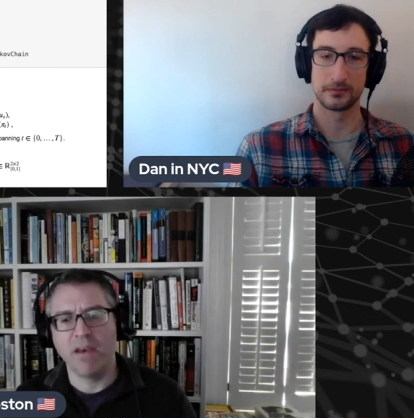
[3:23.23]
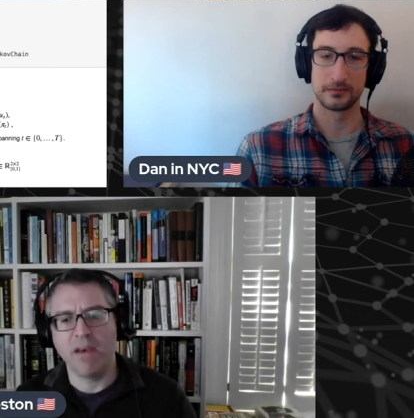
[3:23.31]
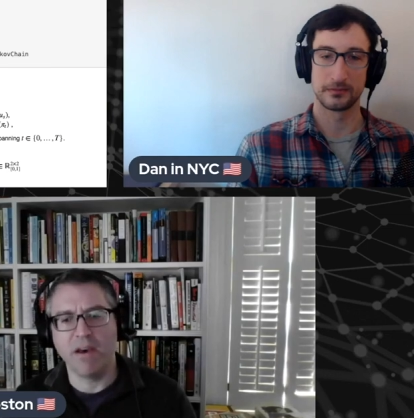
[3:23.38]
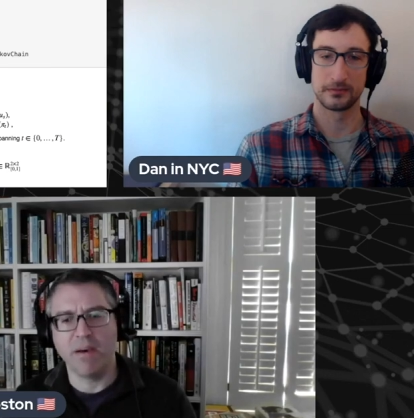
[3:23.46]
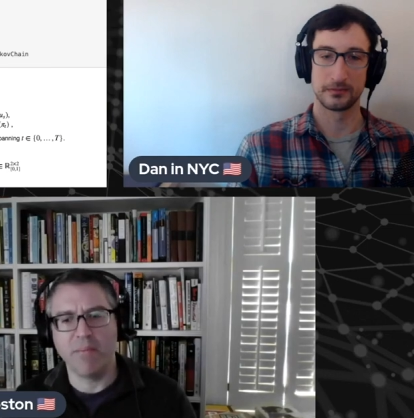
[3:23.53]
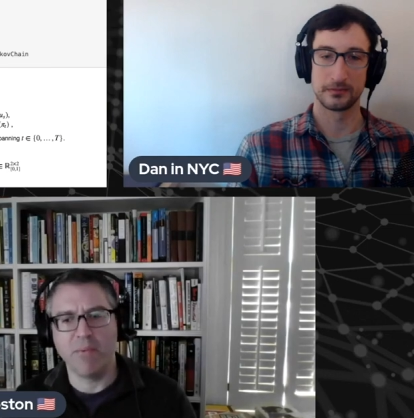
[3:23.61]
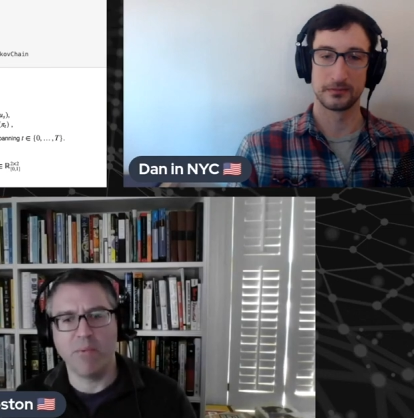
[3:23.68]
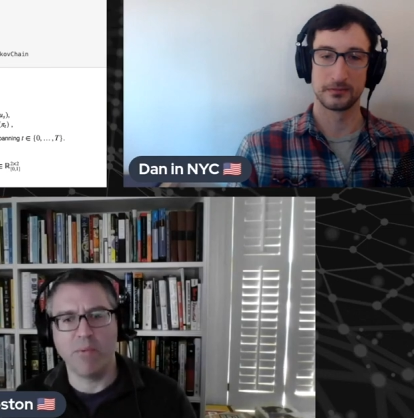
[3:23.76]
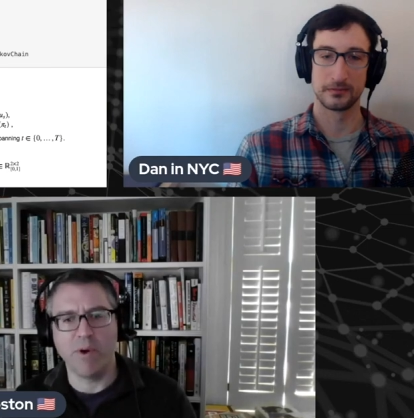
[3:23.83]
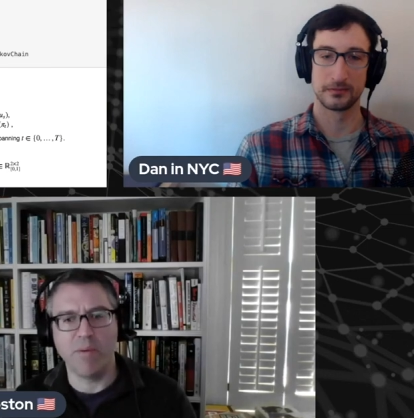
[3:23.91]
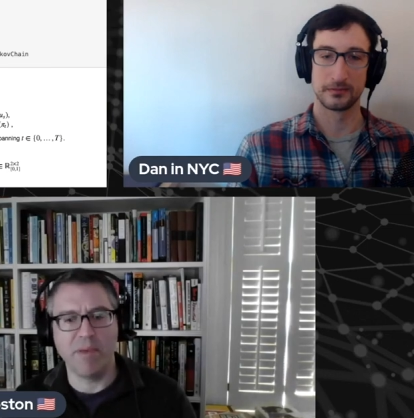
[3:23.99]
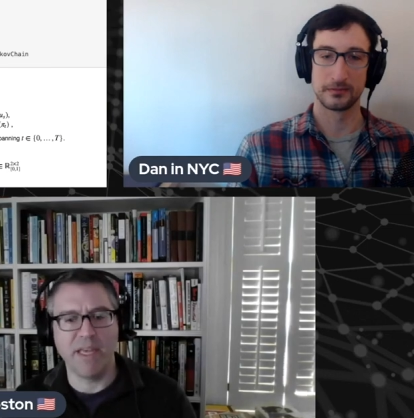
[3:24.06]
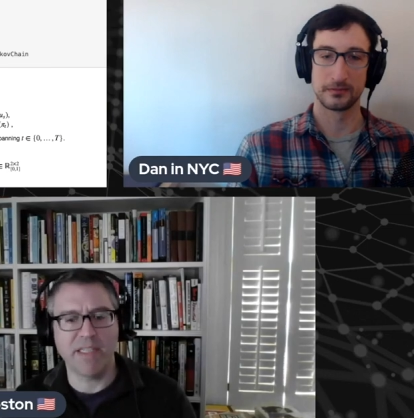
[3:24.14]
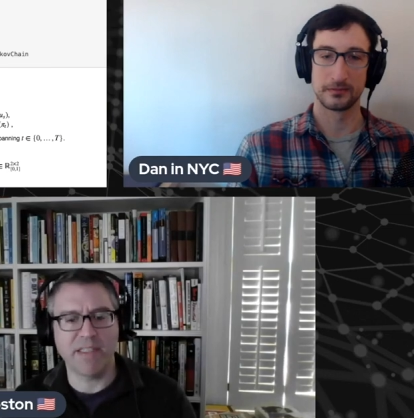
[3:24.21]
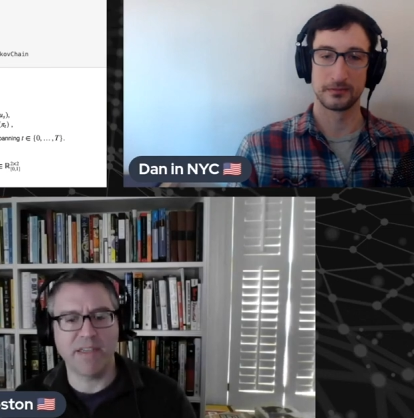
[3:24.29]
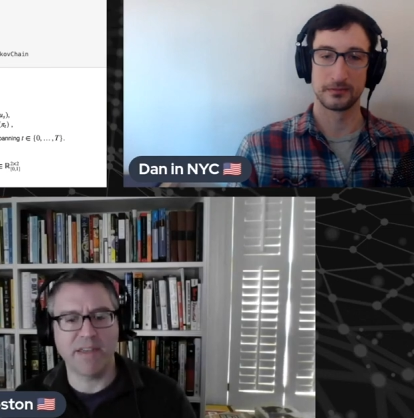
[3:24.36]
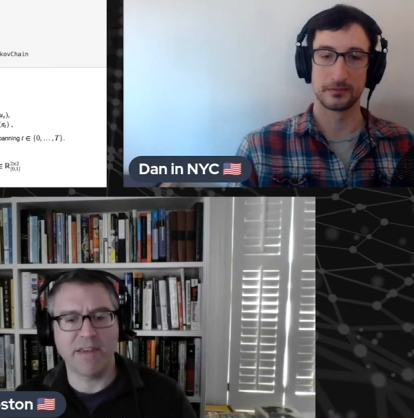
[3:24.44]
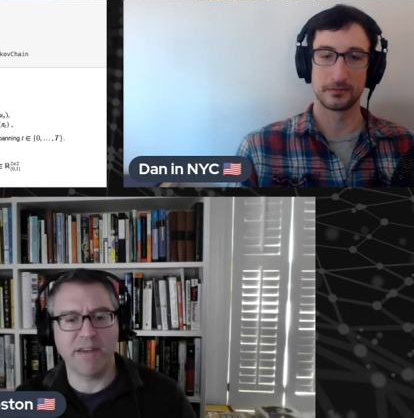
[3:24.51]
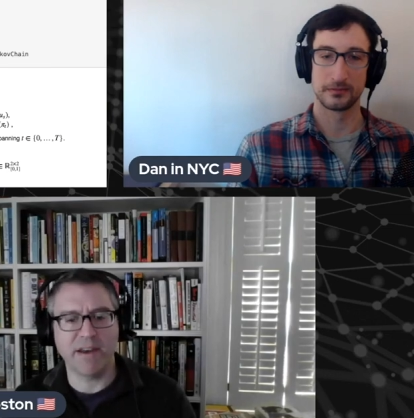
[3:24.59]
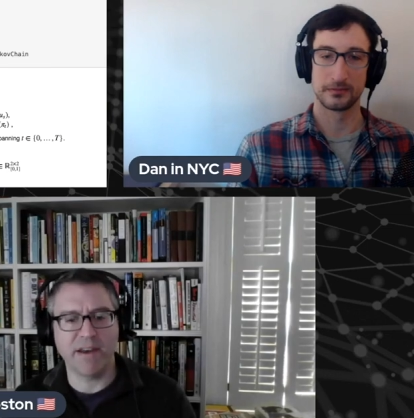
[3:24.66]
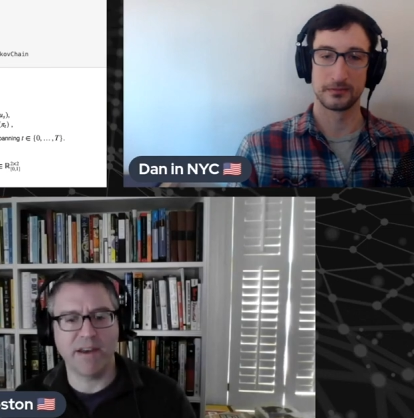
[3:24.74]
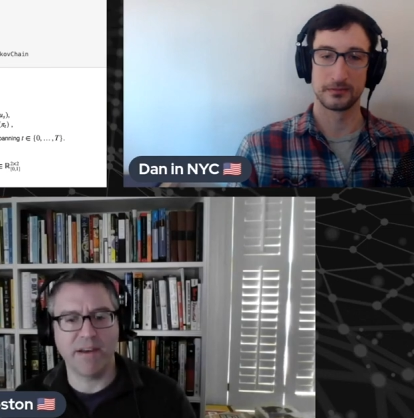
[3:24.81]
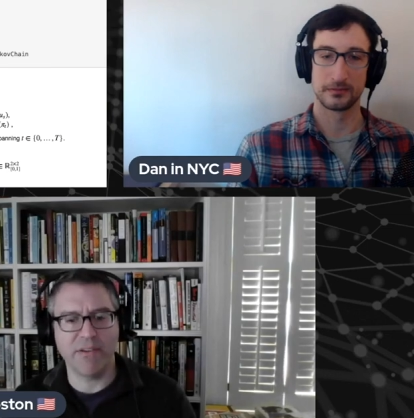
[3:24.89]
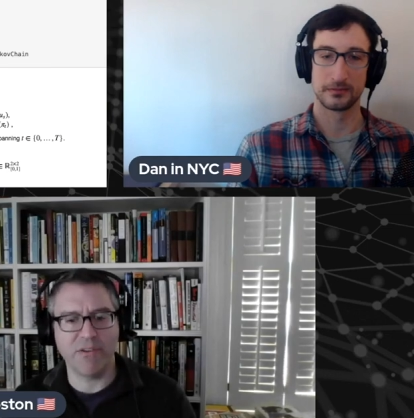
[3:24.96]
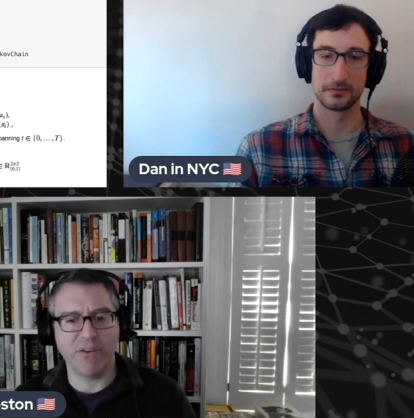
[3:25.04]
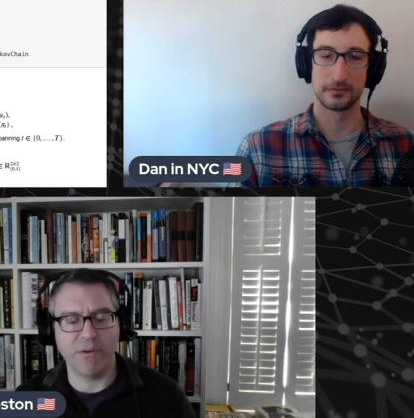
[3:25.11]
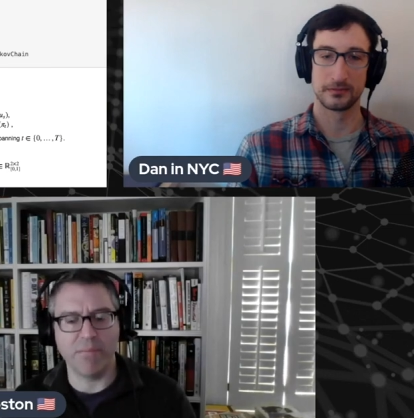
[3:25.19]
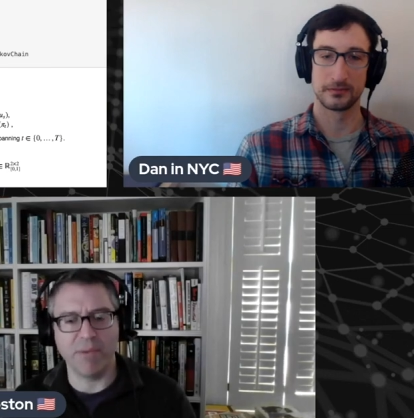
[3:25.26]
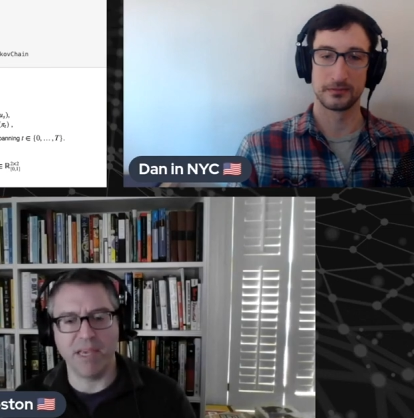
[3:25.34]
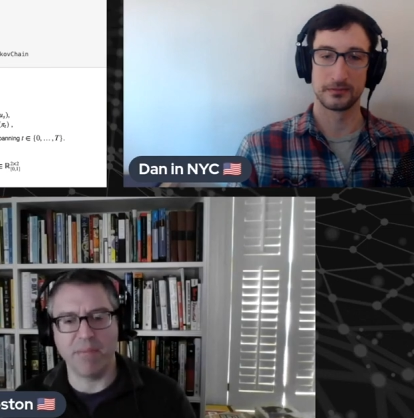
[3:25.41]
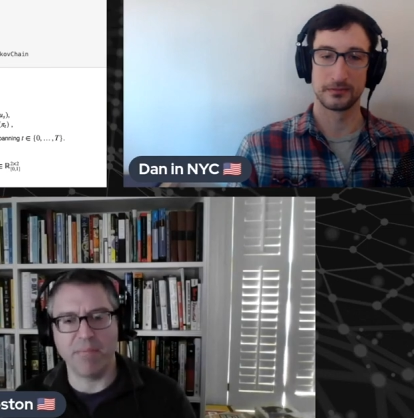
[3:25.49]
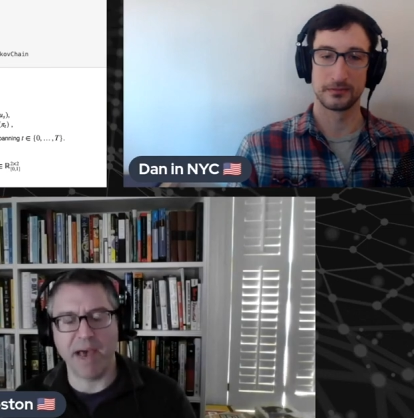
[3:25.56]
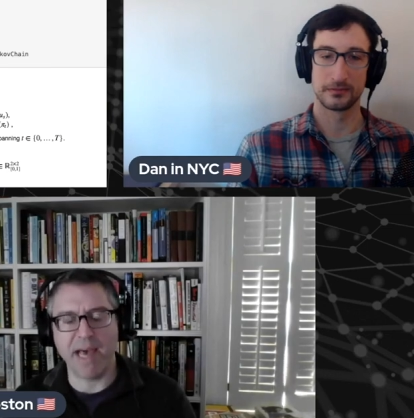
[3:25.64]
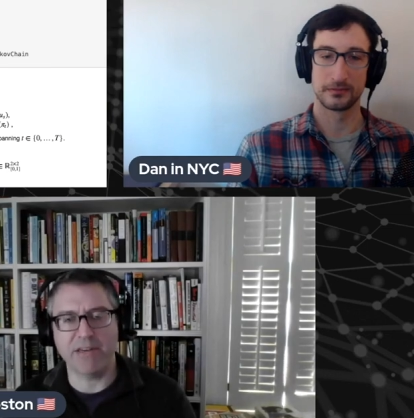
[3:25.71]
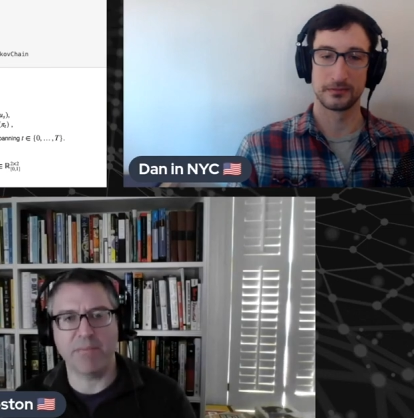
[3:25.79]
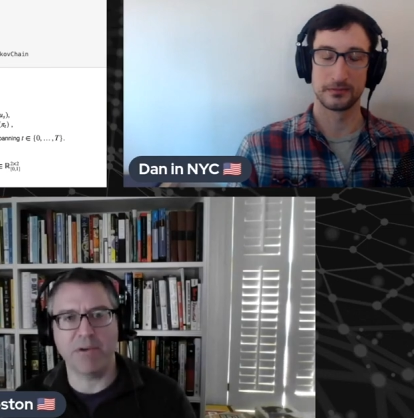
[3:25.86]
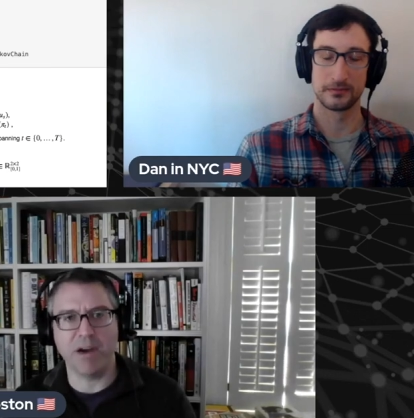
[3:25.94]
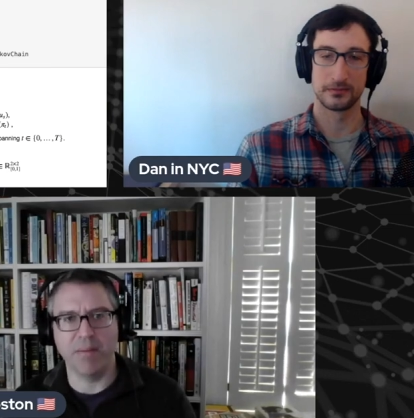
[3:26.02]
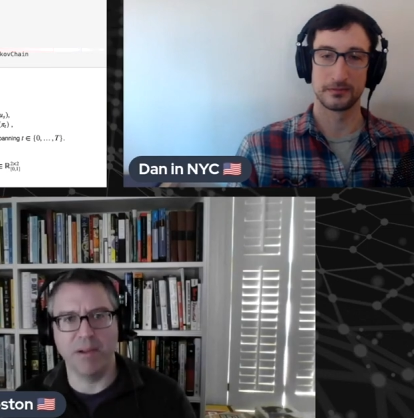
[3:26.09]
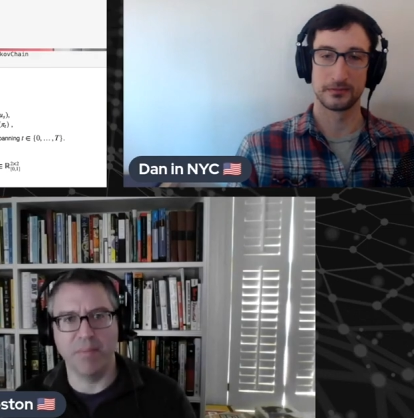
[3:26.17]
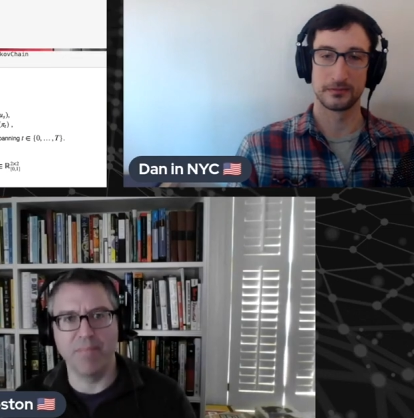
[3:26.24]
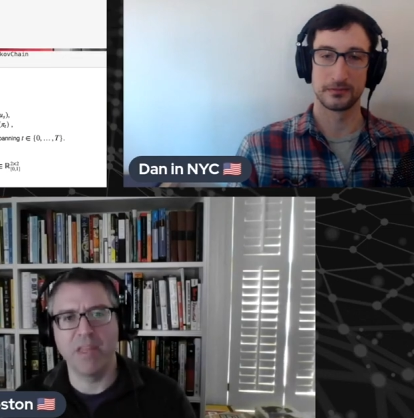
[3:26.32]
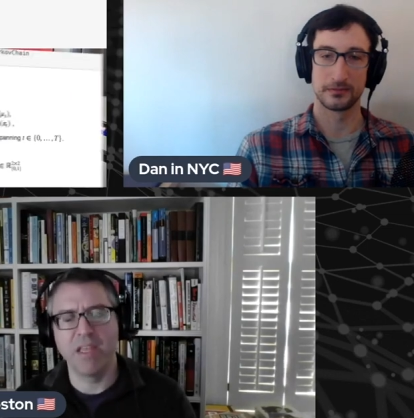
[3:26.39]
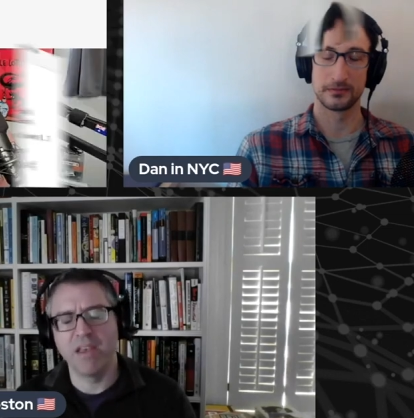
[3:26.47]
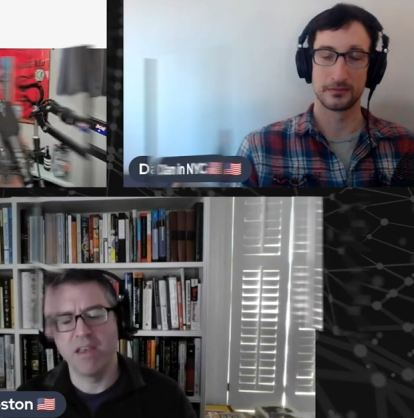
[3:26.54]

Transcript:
Speaker 1: Um, what makes it uh, sort of a big batch problem